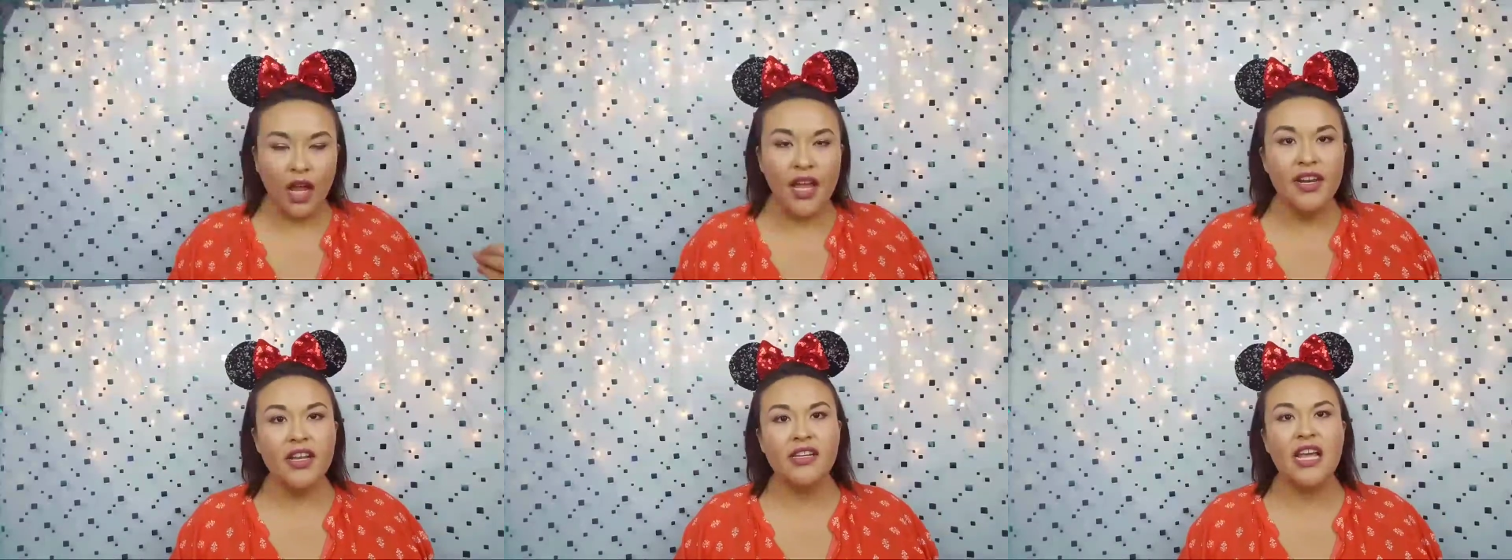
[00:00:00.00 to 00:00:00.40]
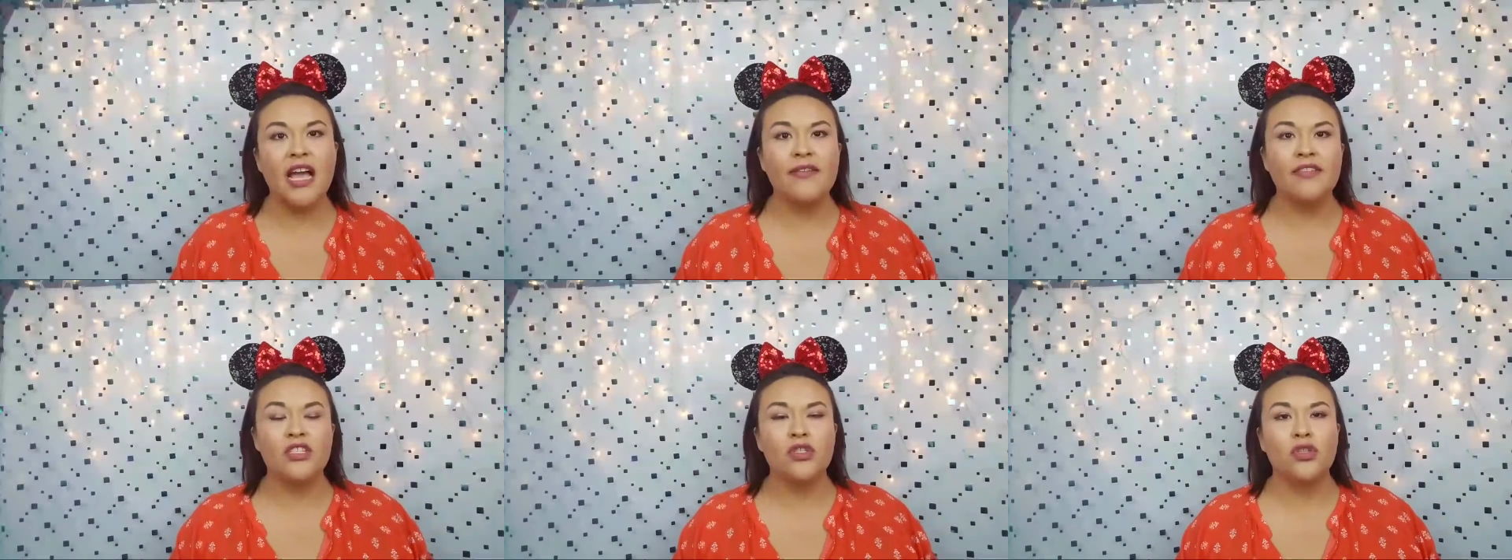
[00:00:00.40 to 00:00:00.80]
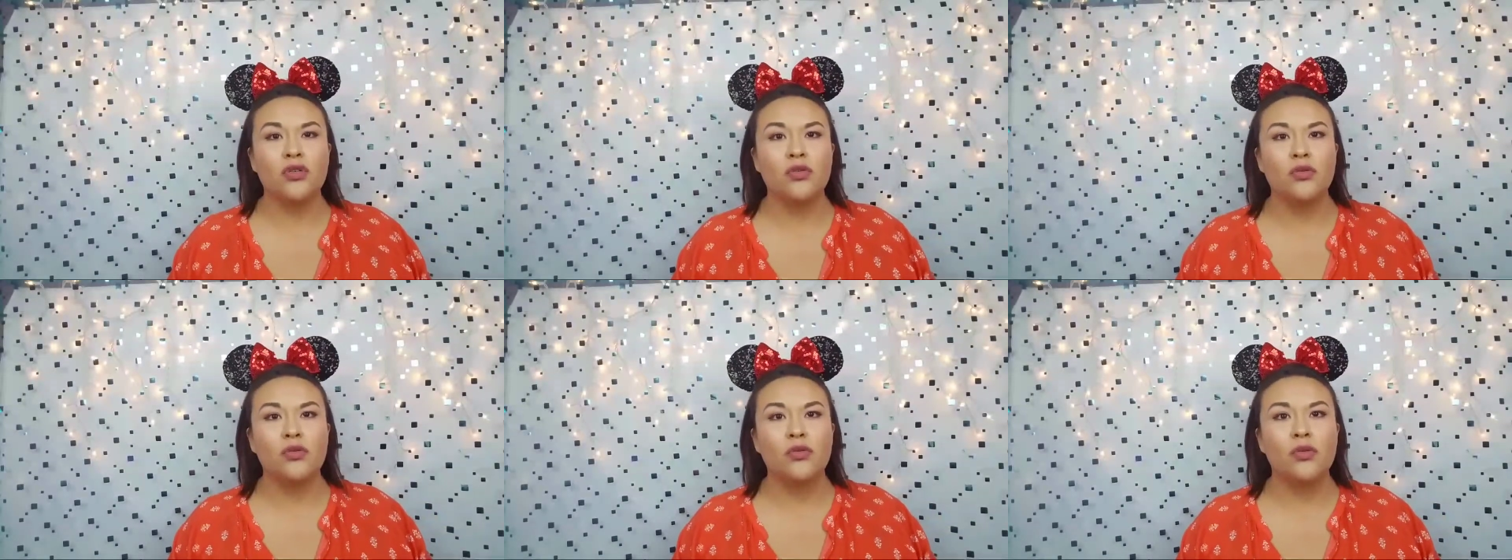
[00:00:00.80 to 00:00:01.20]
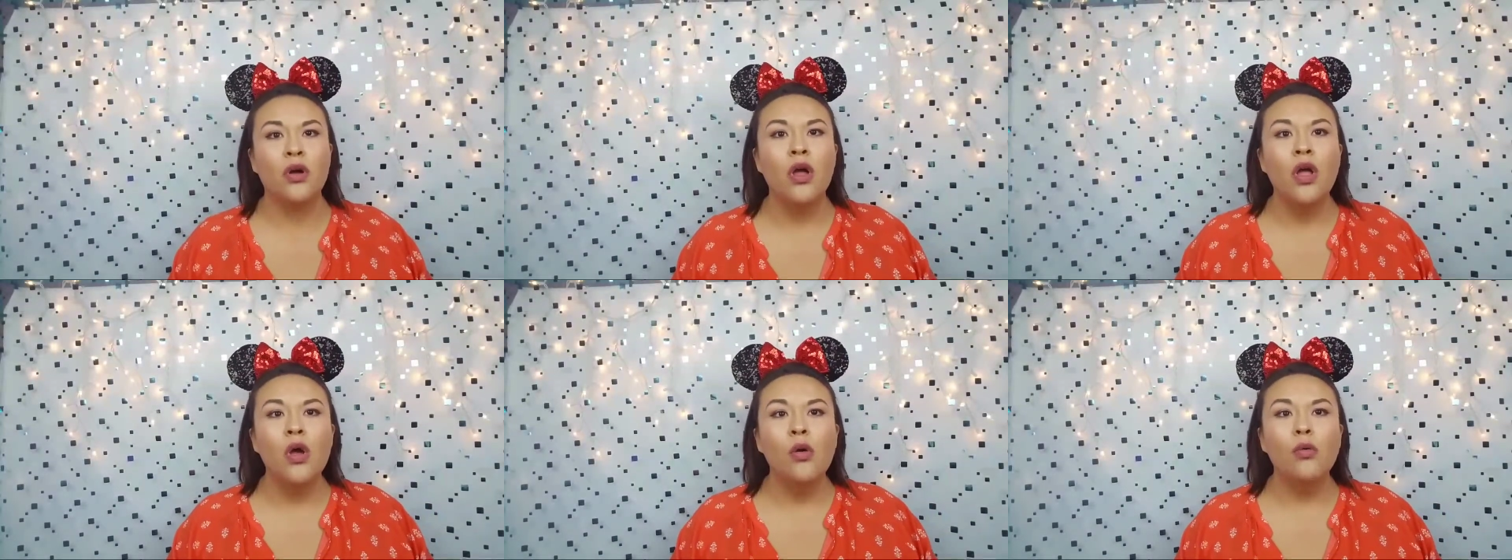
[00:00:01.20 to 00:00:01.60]
and not having to
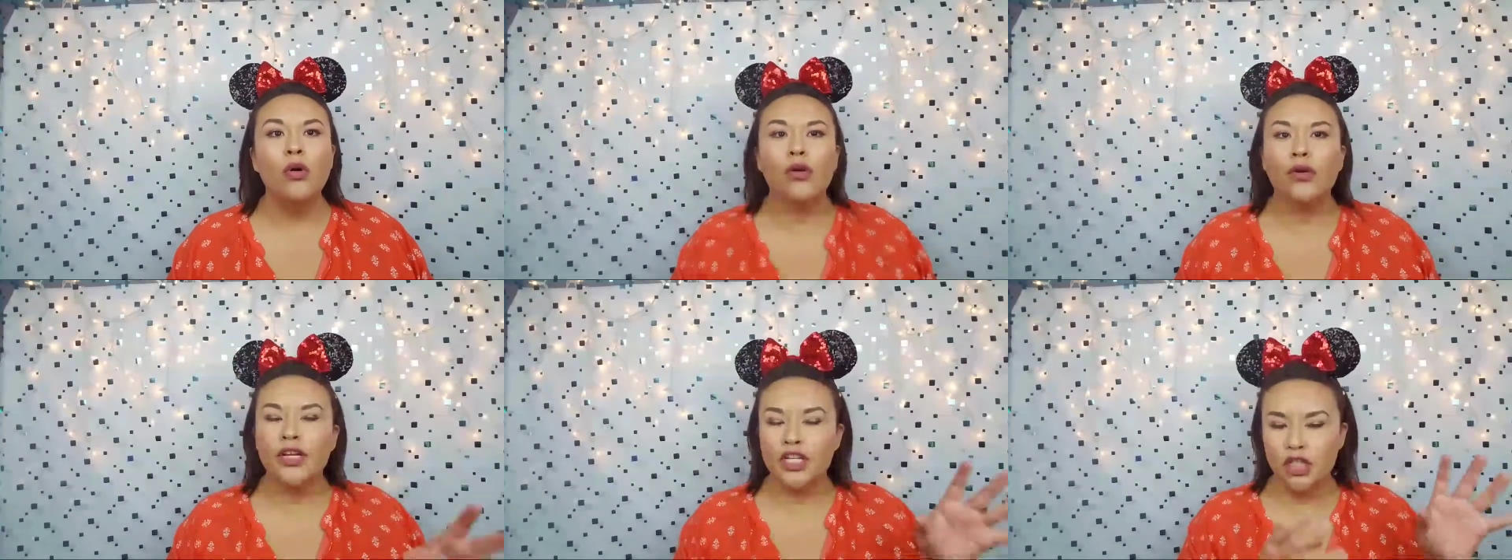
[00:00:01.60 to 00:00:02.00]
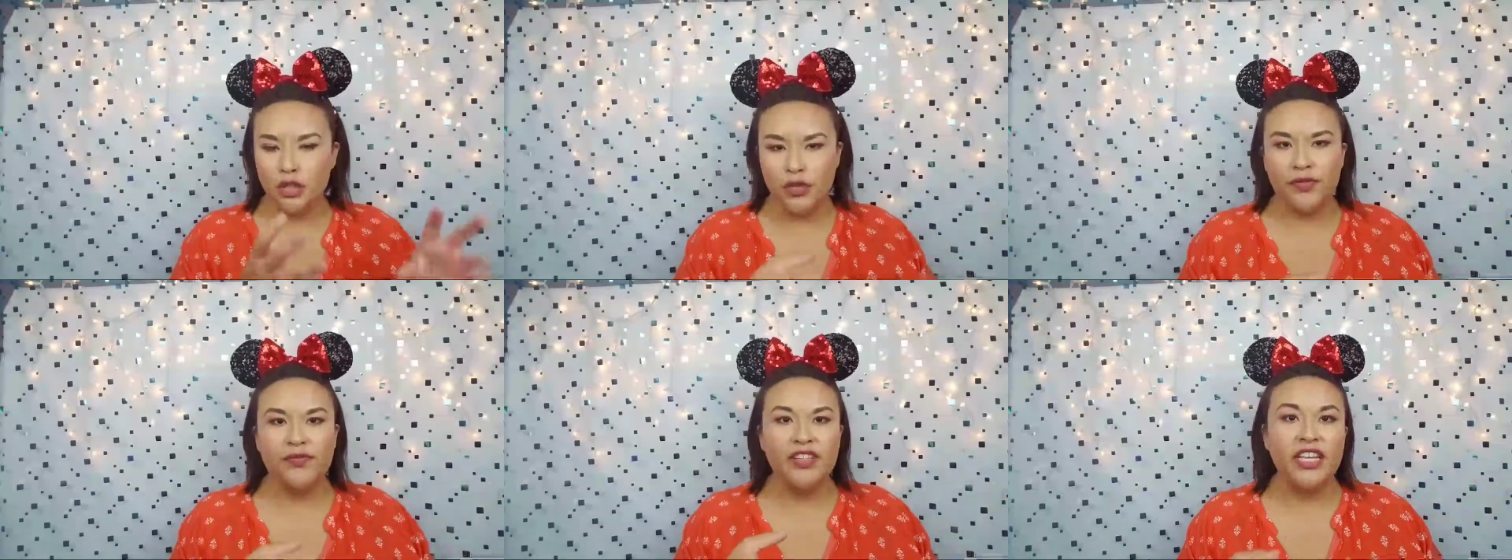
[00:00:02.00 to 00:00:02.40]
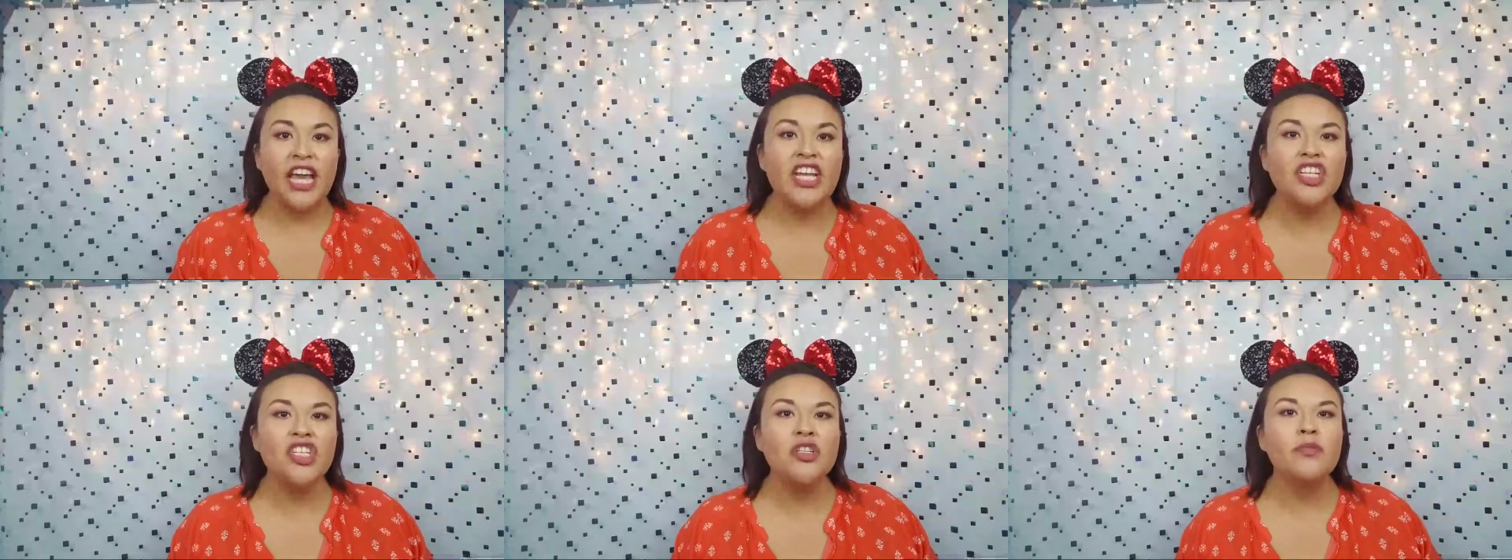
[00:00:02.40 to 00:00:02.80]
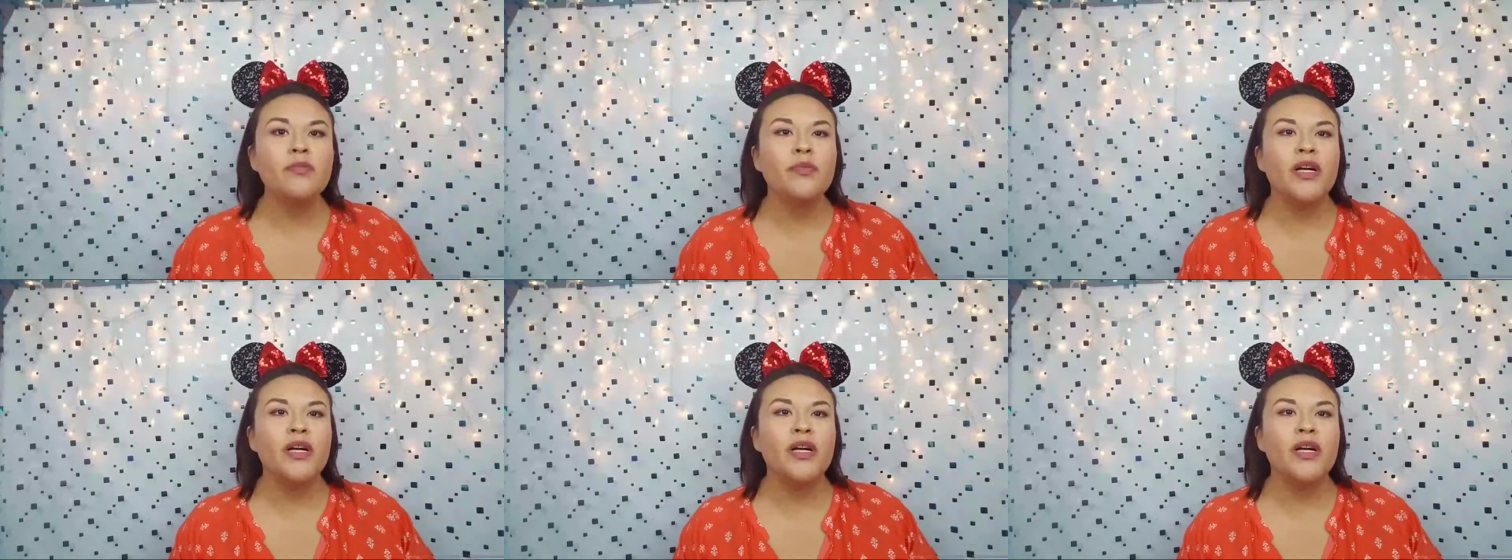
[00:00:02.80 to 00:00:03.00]
worry during vacation,